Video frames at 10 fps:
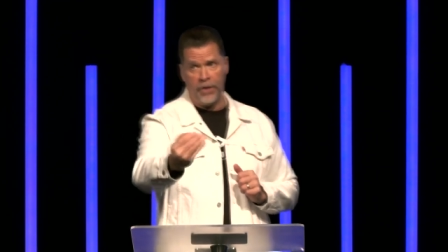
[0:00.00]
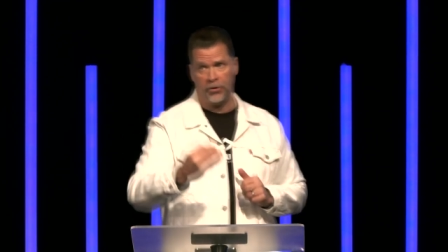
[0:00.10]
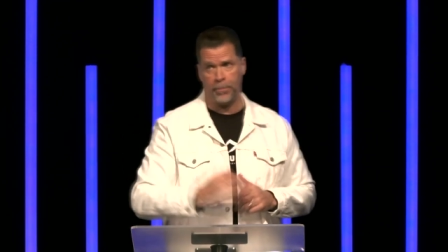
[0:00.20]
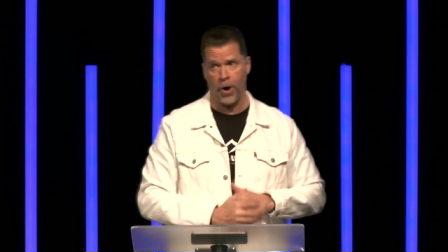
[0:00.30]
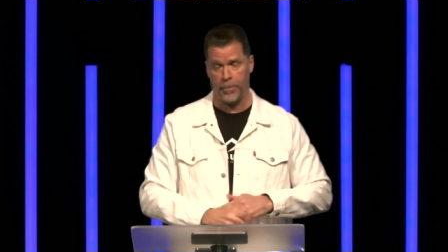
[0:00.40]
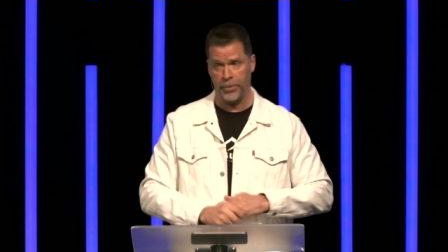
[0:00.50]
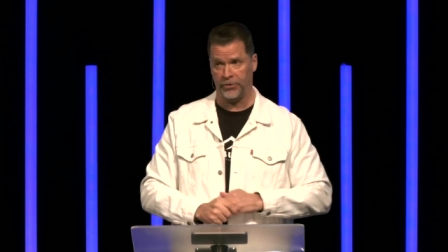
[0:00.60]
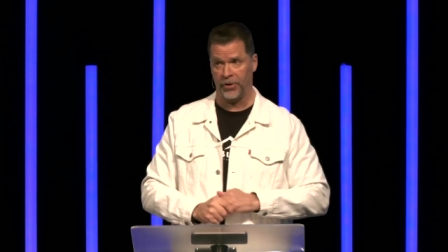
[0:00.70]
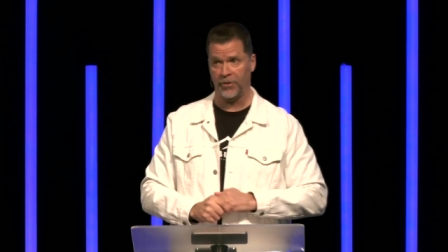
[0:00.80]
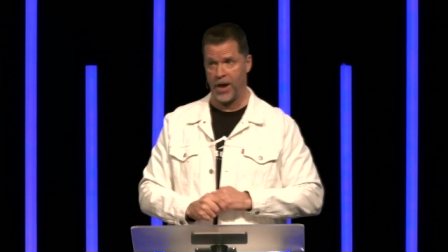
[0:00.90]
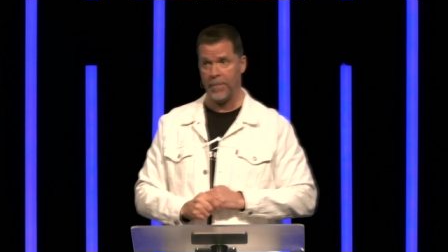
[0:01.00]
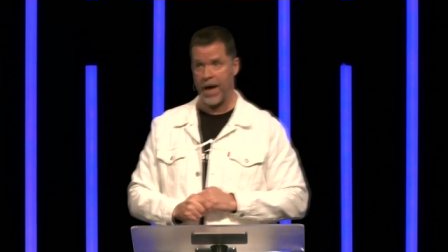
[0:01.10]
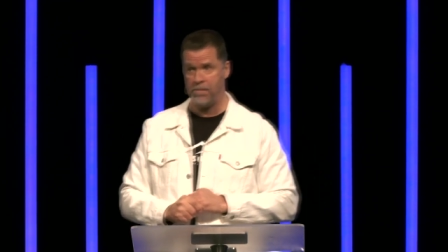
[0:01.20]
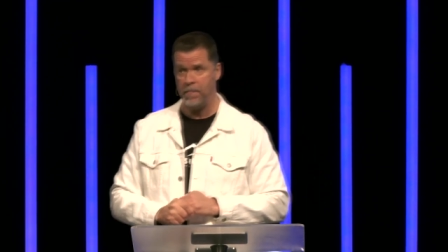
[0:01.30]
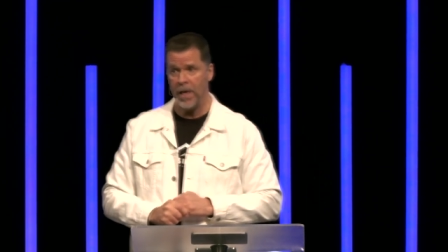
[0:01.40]
of his purposes.
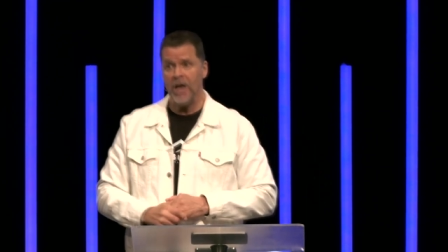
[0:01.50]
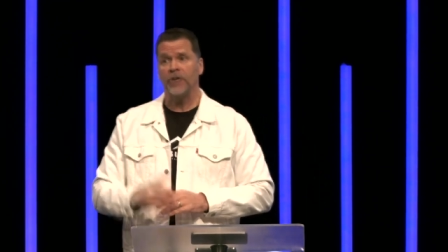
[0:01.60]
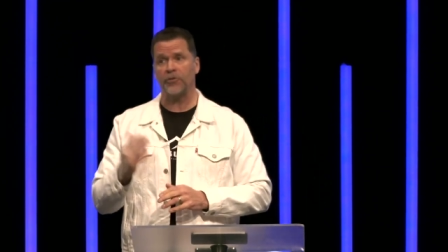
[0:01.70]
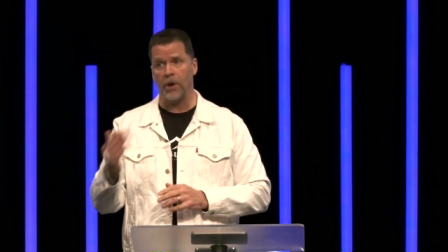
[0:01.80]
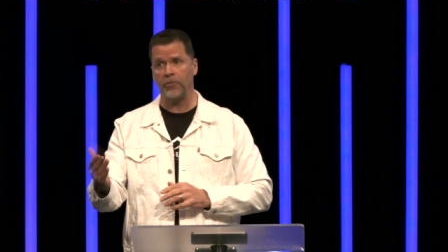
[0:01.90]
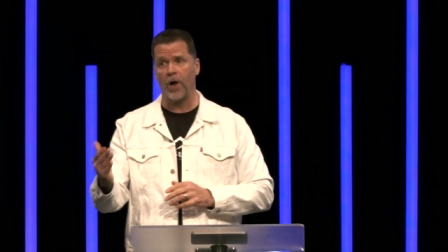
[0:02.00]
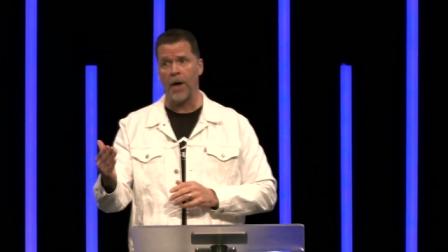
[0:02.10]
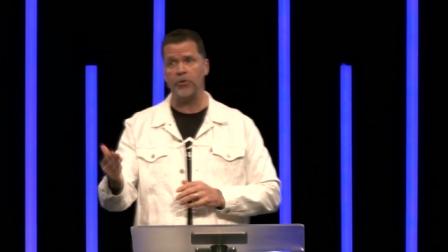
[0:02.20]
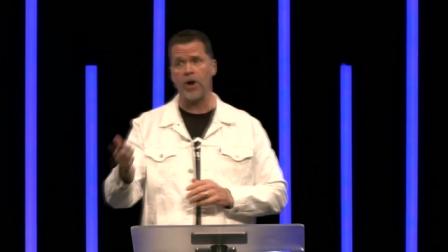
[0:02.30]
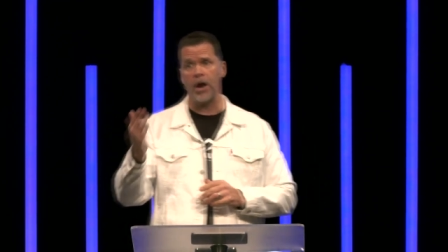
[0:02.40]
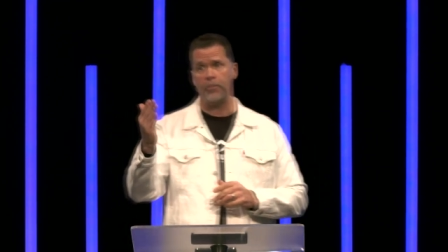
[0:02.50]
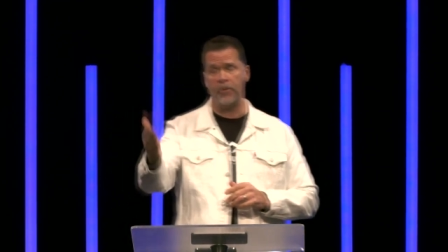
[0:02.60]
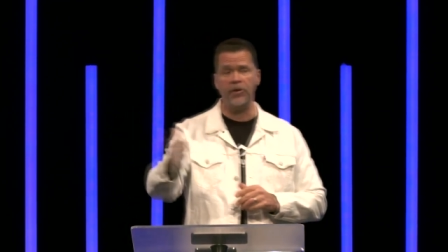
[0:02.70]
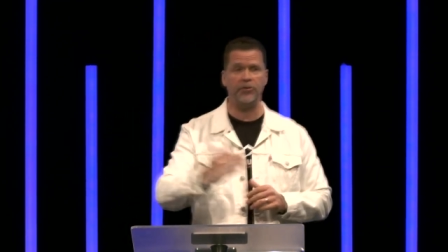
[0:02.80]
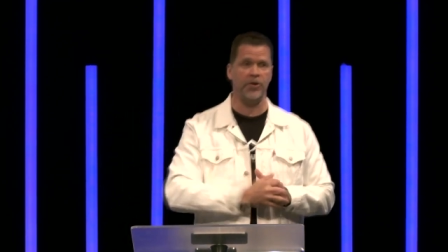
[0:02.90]
Amen? Sometimes you got to
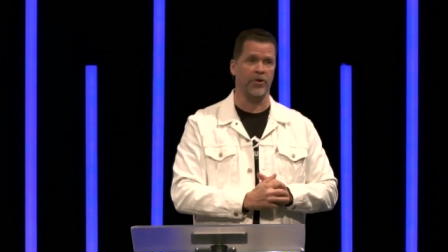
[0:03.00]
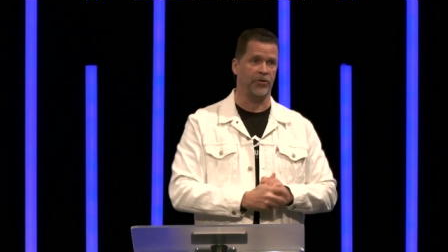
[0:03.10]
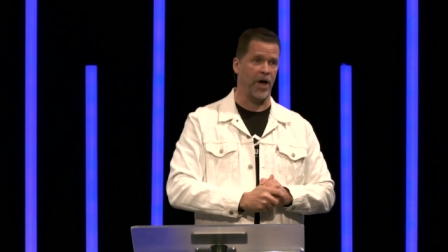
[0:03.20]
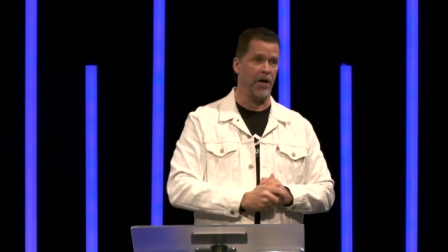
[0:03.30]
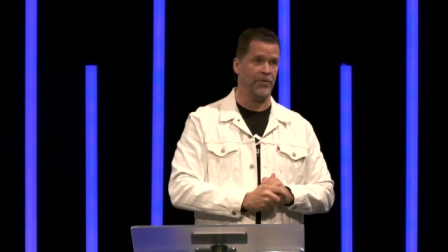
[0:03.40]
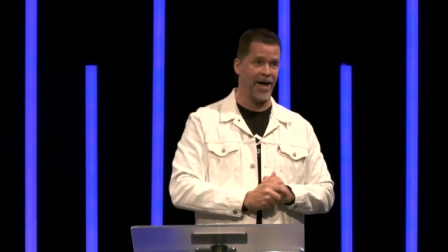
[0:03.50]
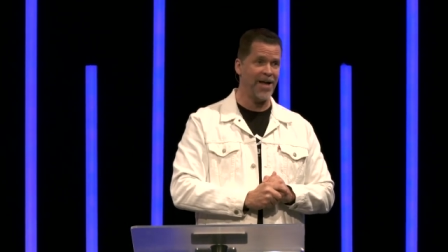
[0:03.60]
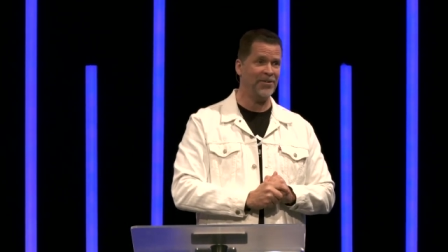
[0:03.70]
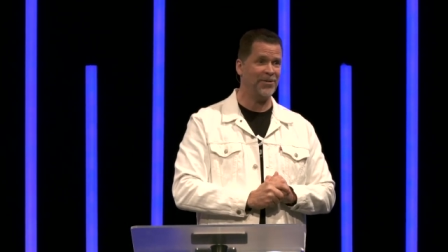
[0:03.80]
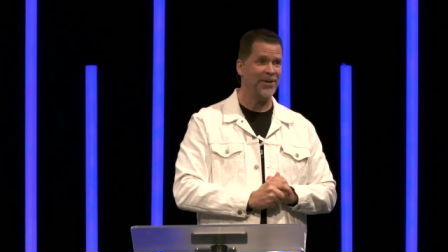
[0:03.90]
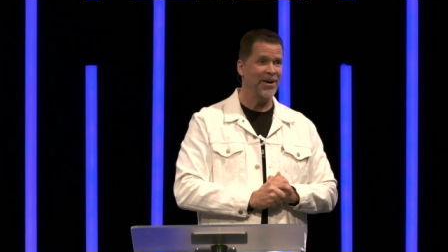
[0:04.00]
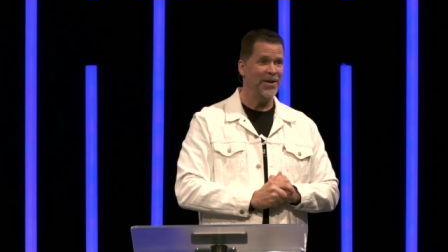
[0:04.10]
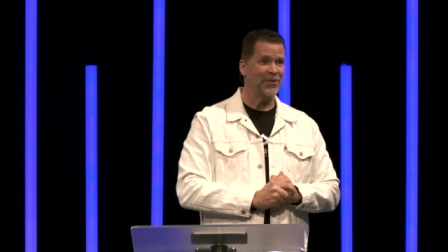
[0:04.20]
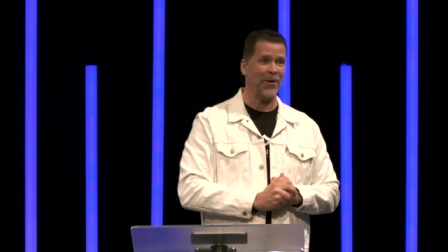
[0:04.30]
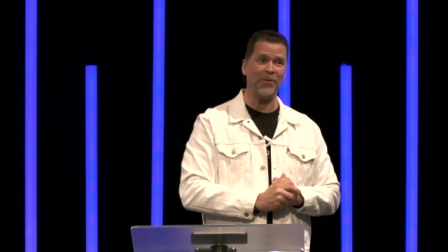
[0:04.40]
preach to yourself, yes?
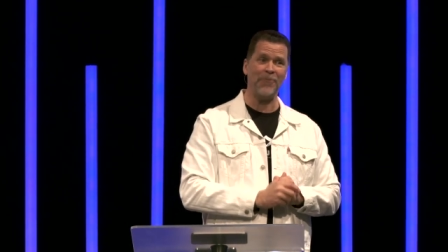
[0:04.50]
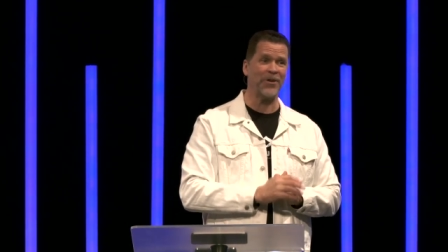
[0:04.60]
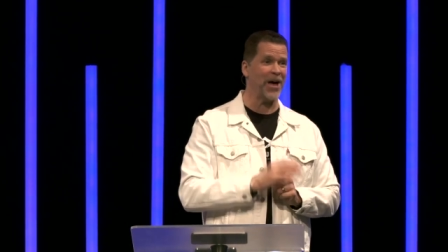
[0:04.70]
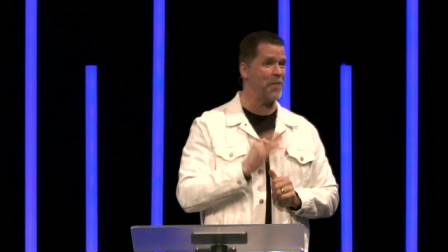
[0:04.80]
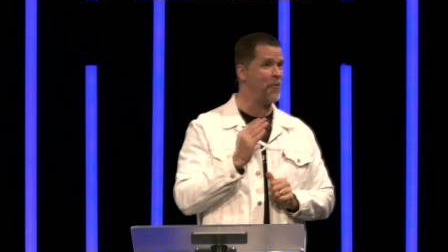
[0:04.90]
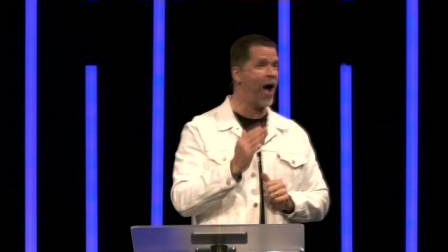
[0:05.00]
Sometimes you got to